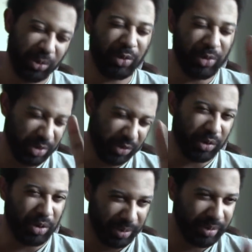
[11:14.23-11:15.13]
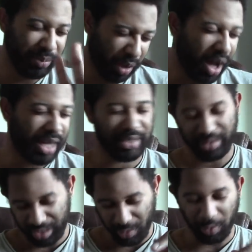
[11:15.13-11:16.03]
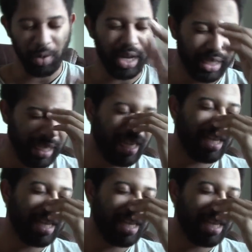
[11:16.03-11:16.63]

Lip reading: first of all, pause. Number one,